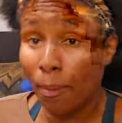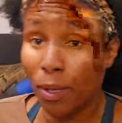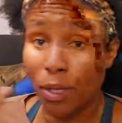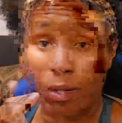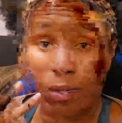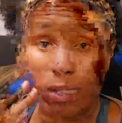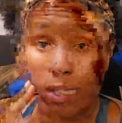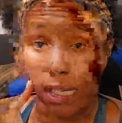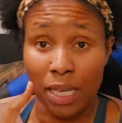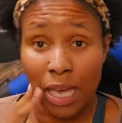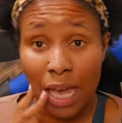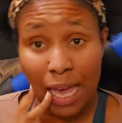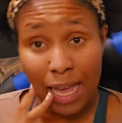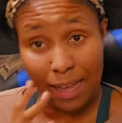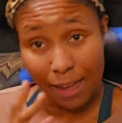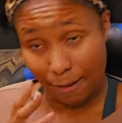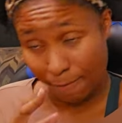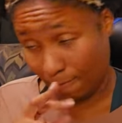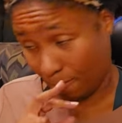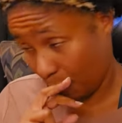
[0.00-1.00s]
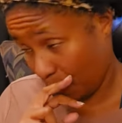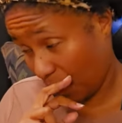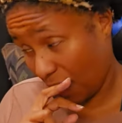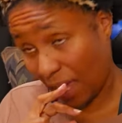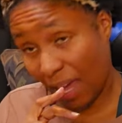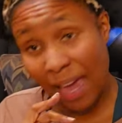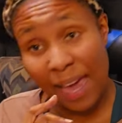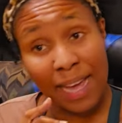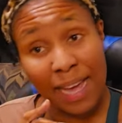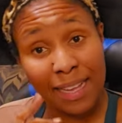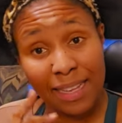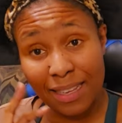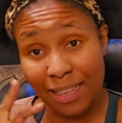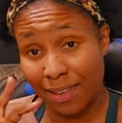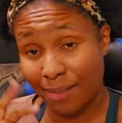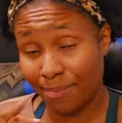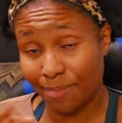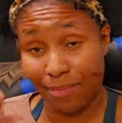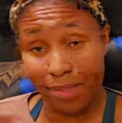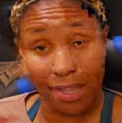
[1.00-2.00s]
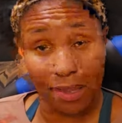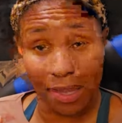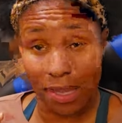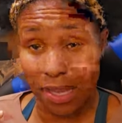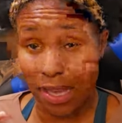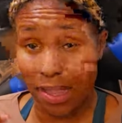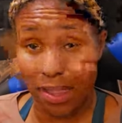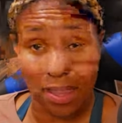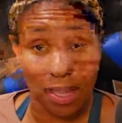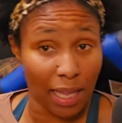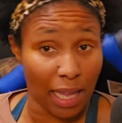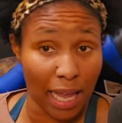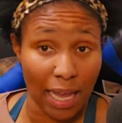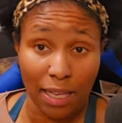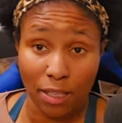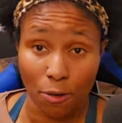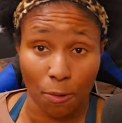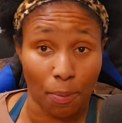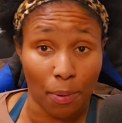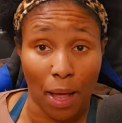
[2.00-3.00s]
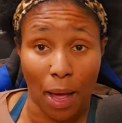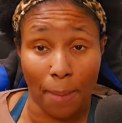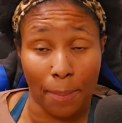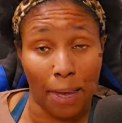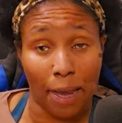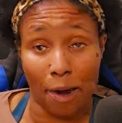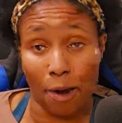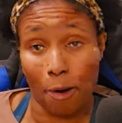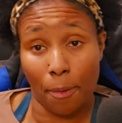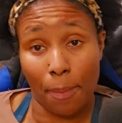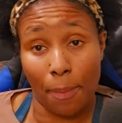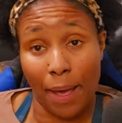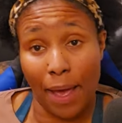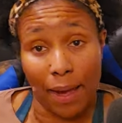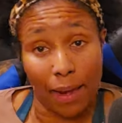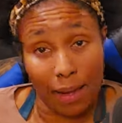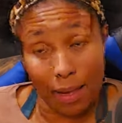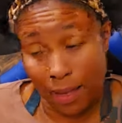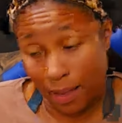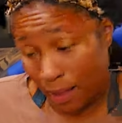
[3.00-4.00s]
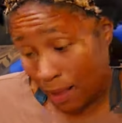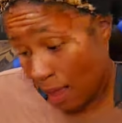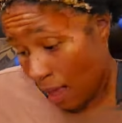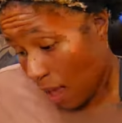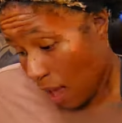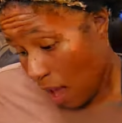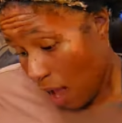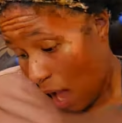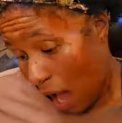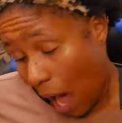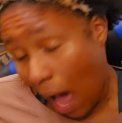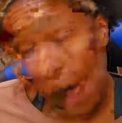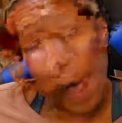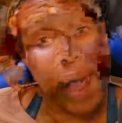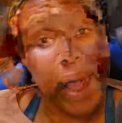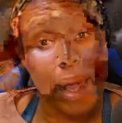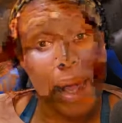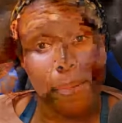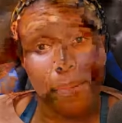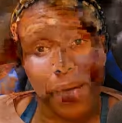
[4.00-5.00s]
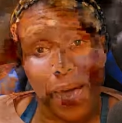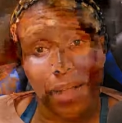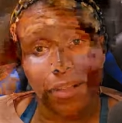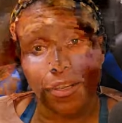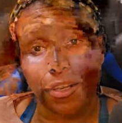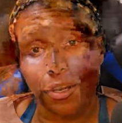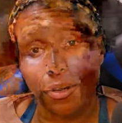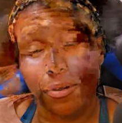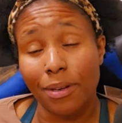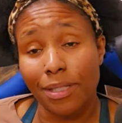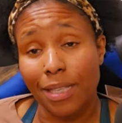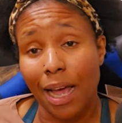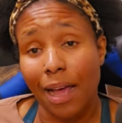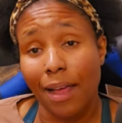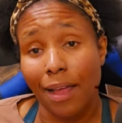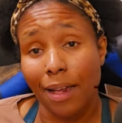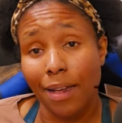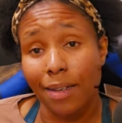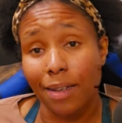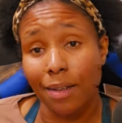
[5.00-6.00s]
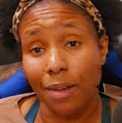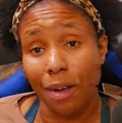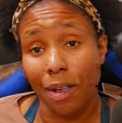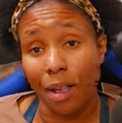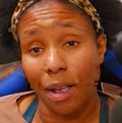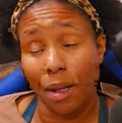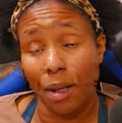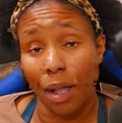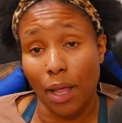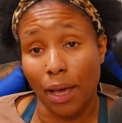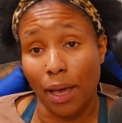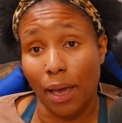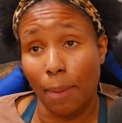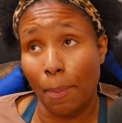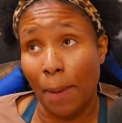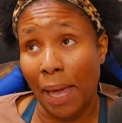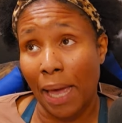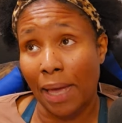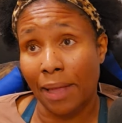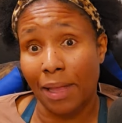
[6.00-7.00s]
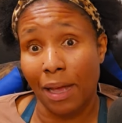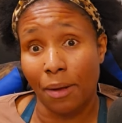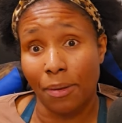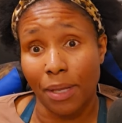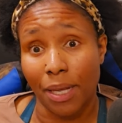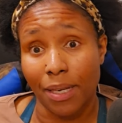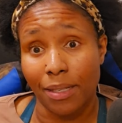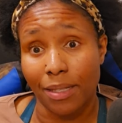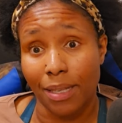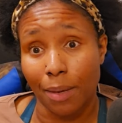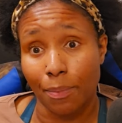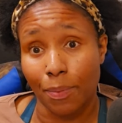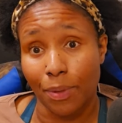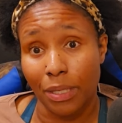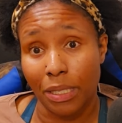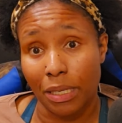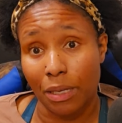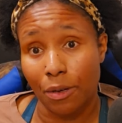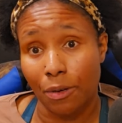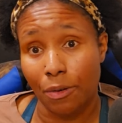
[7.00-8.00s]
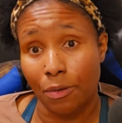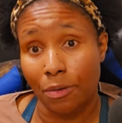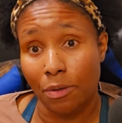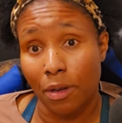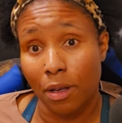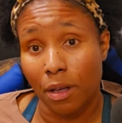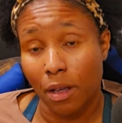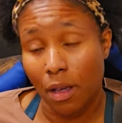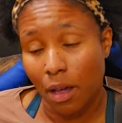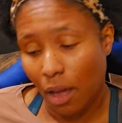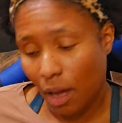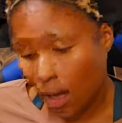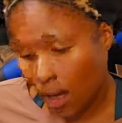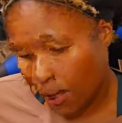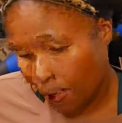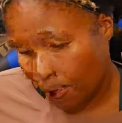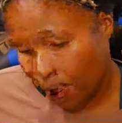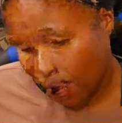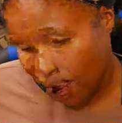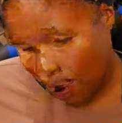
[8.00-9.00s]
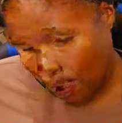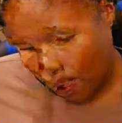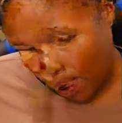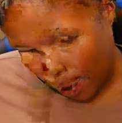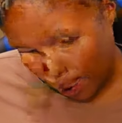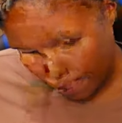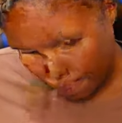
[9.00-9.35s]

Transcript: unbeknownst to Ka- Katie, the the ladies are plotting behind her back, and I am kind of curious how this is going to like pan out next episode. Um, but anyway,